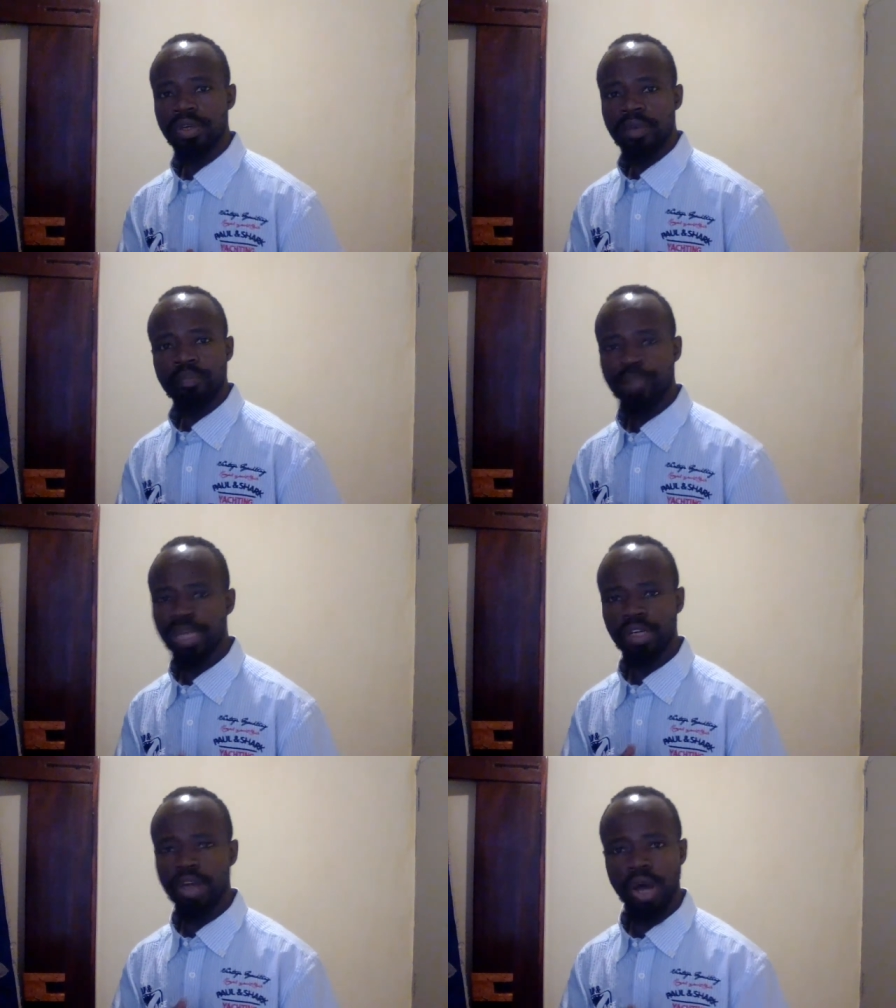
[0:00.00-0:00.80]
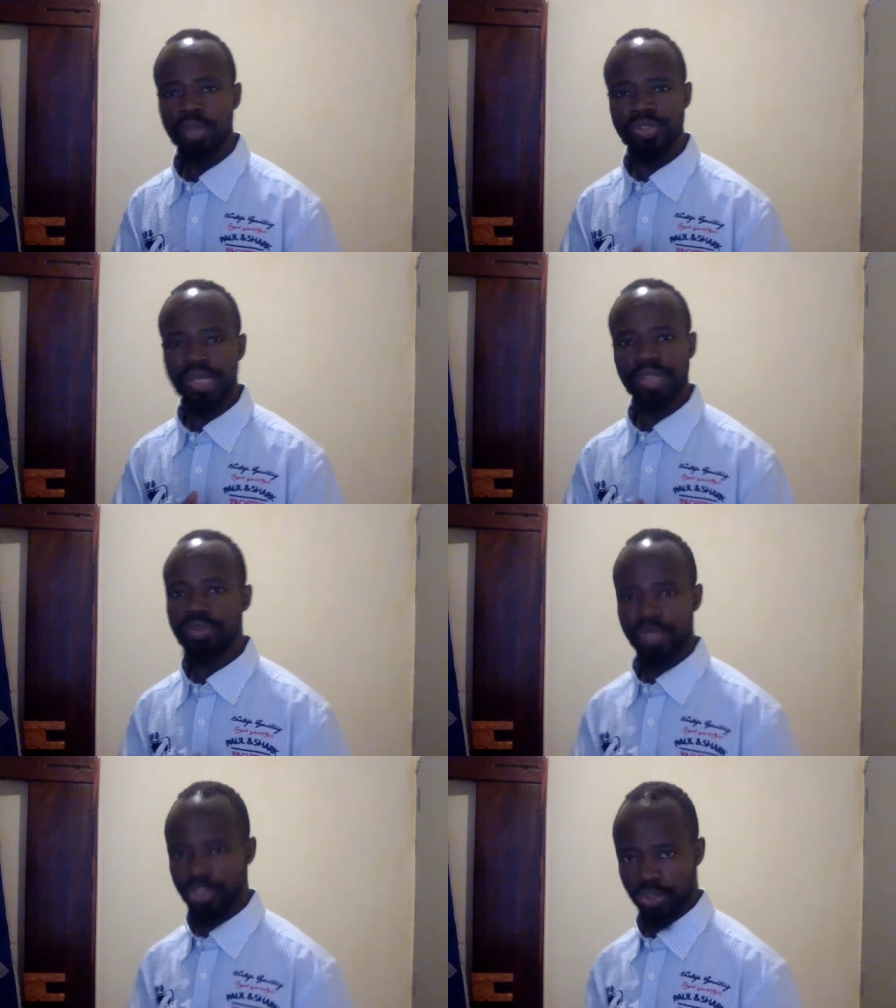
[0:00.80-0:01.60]
May God start to
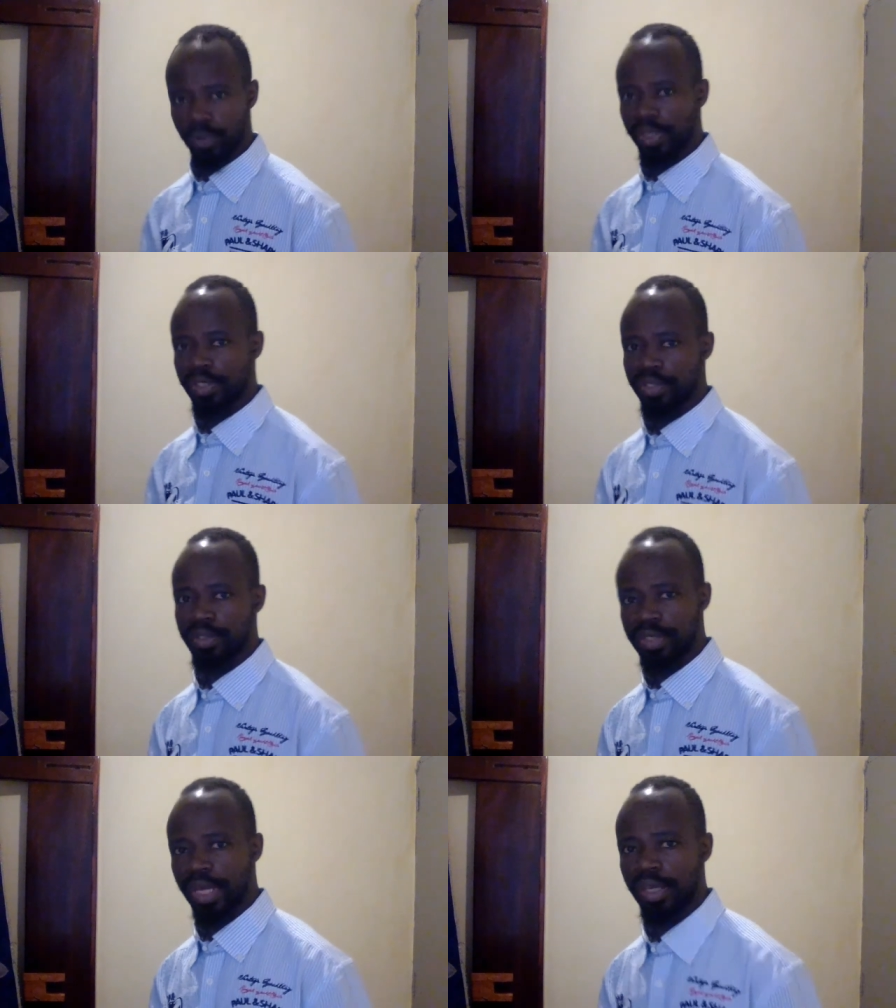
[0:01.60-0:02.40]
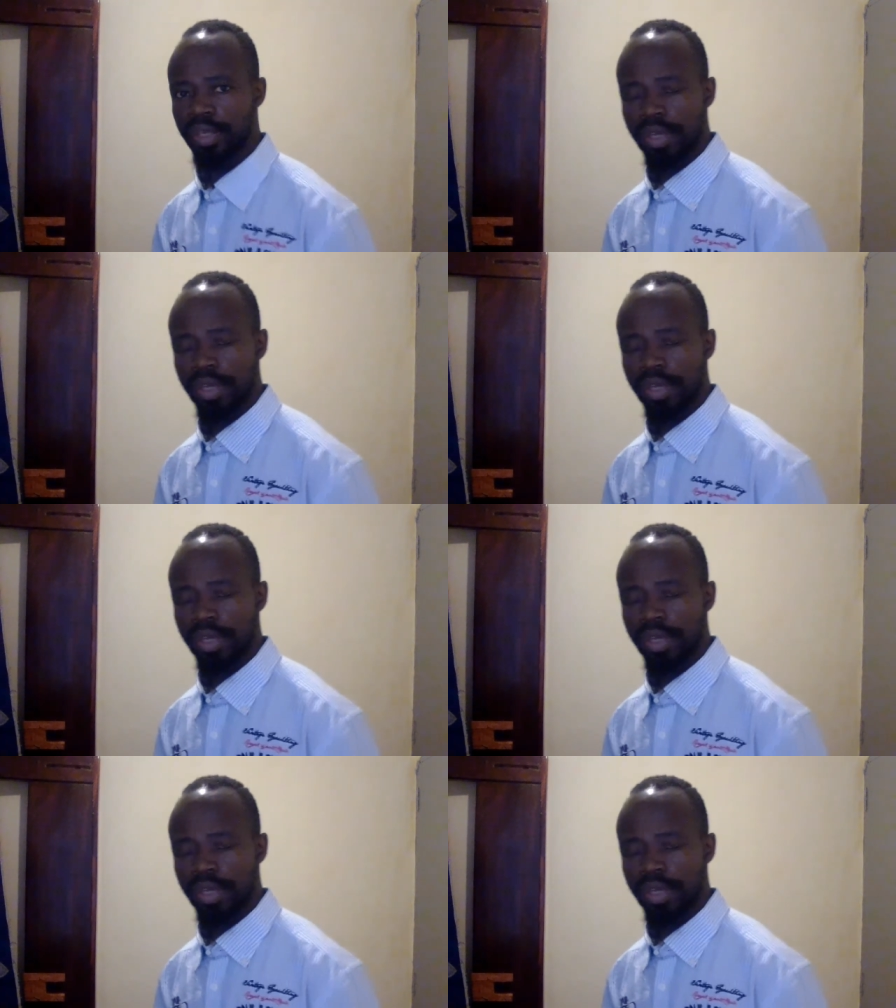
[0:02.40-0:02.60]
restore it today.